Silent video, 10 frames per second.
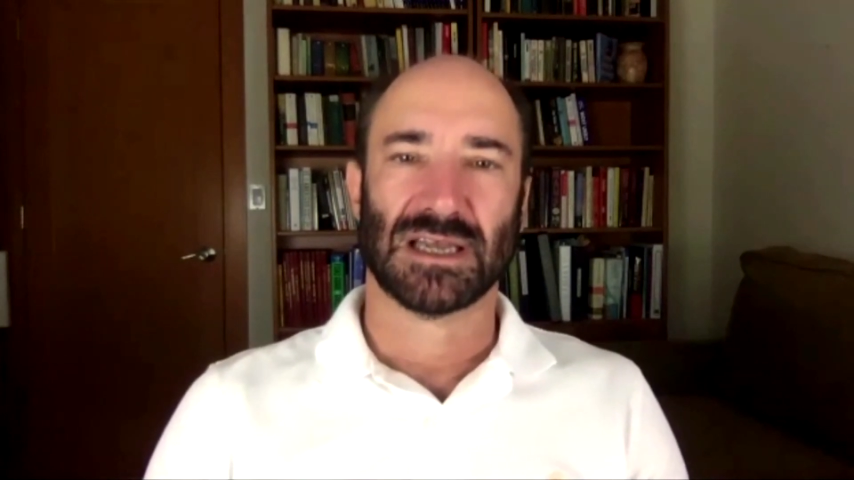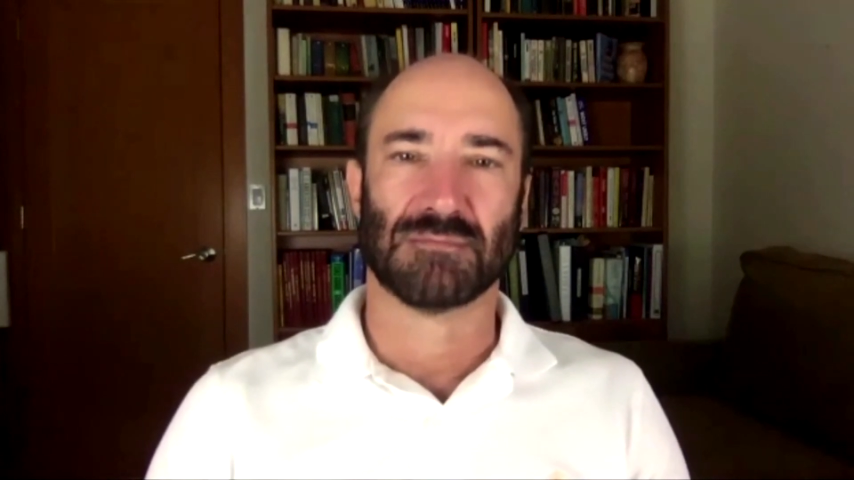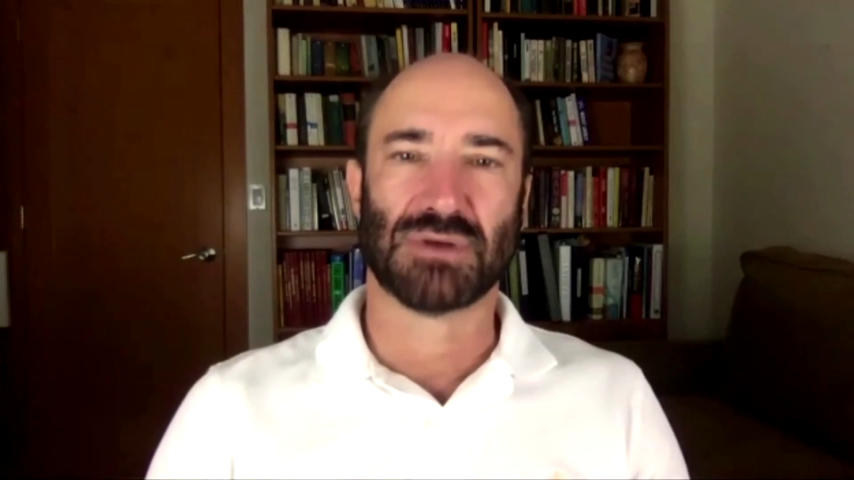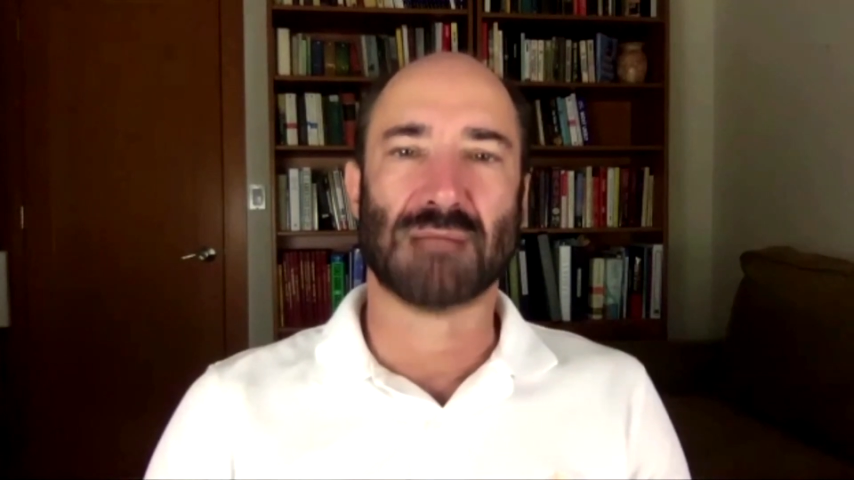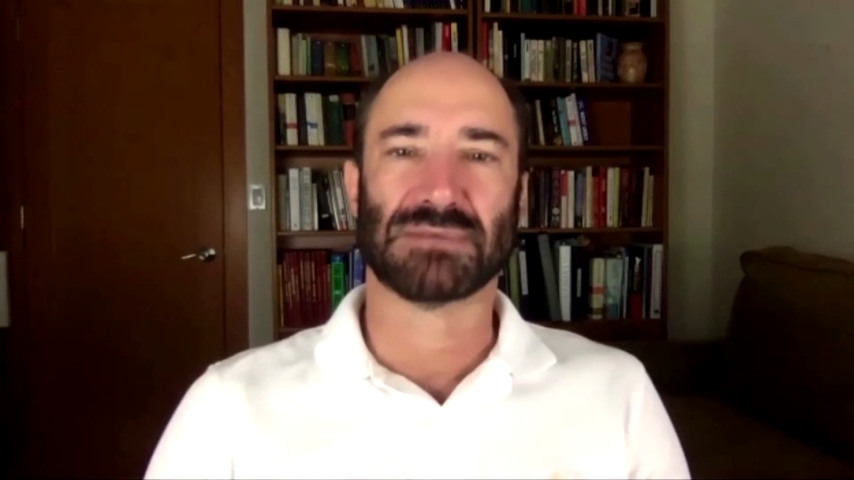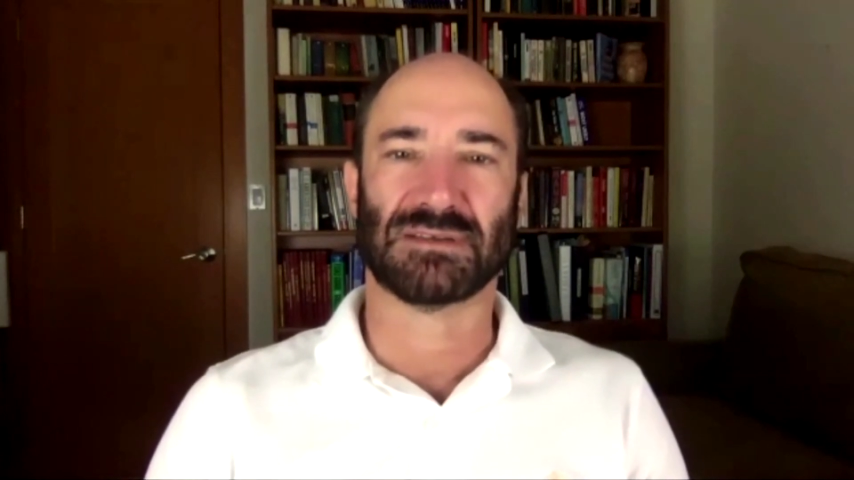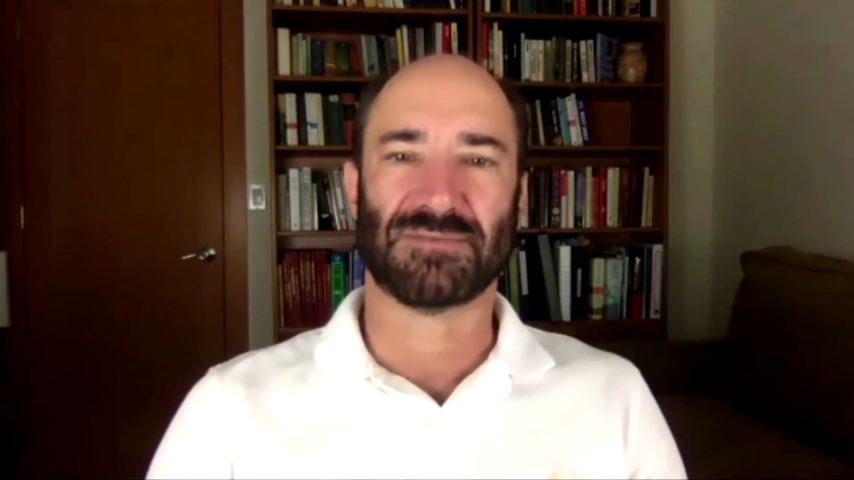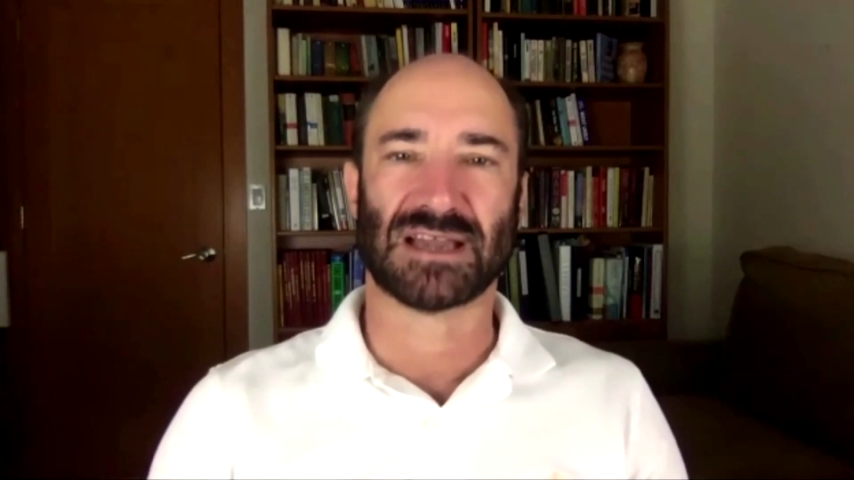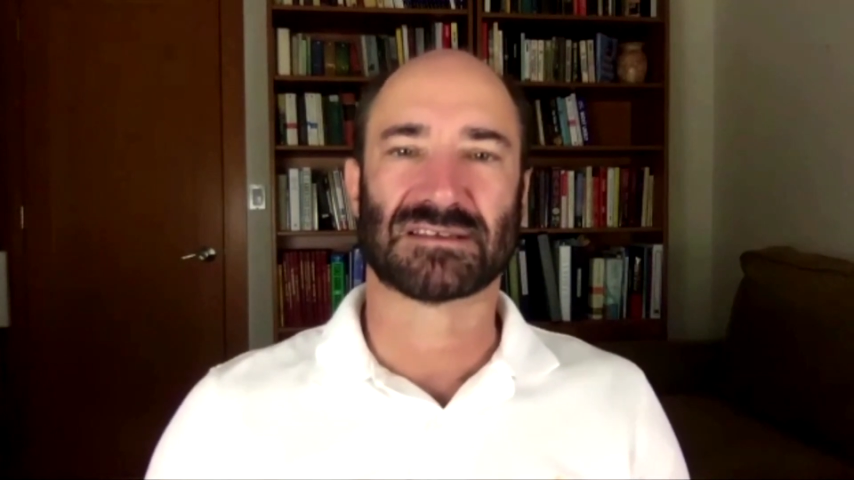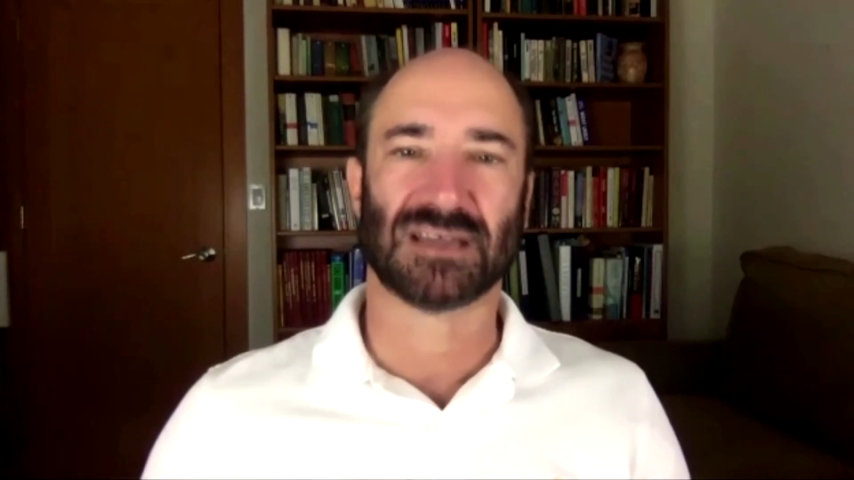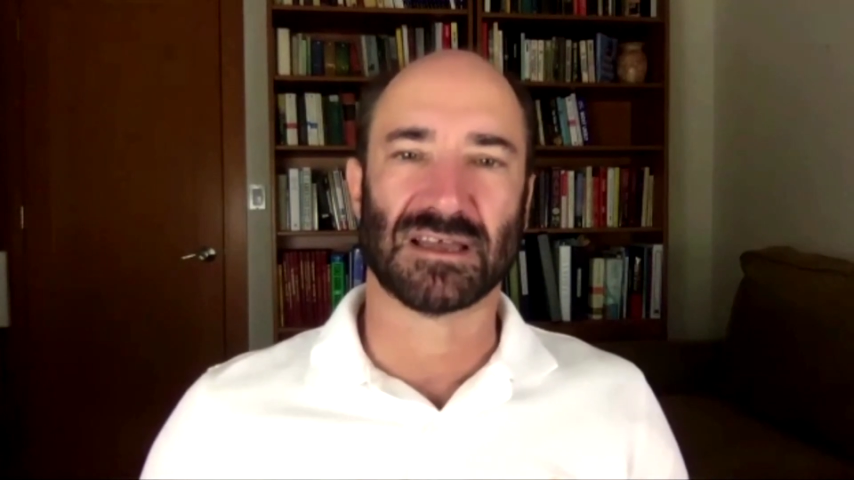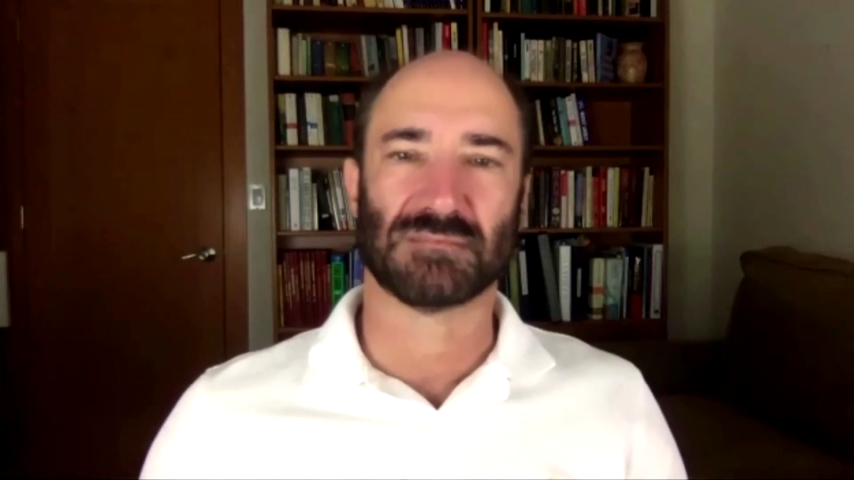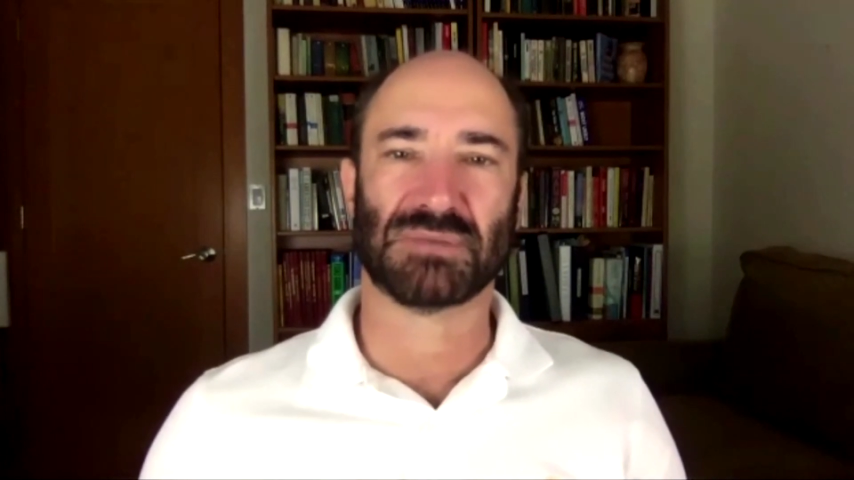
and probably infecting other